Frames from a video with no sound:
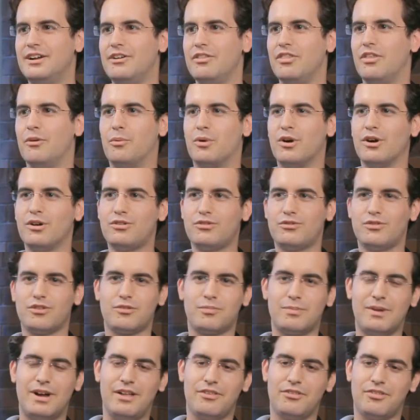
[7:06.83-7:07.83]
The worst
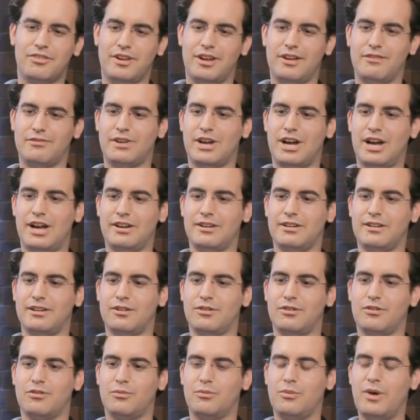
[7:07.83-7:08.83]
response that I've gotten
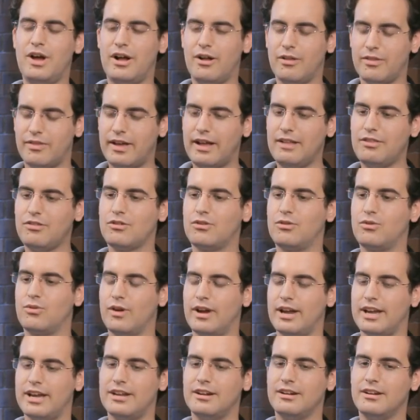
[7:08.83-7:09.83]
is, well, that's
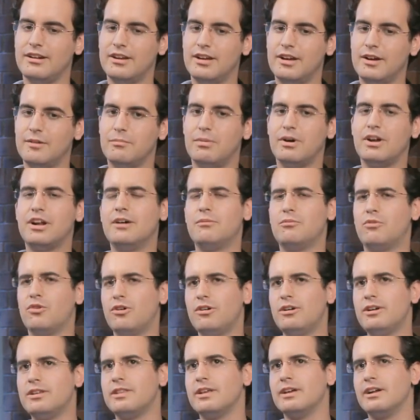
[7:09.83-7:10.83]
great, but I'm
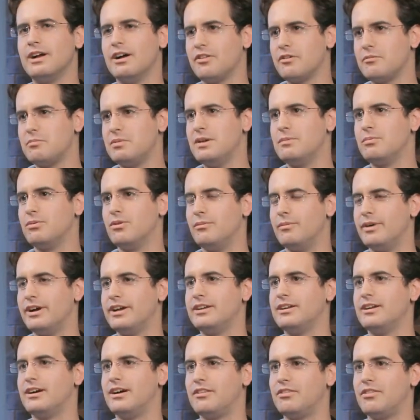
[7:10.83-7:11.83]
worried that other people
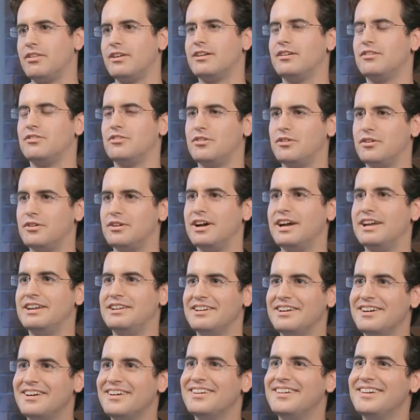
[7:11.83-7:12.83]
might not think it's a good
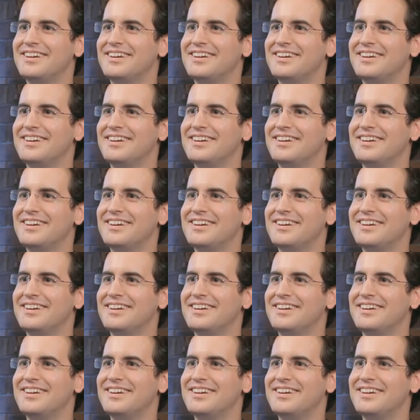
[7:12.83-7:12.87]
idea.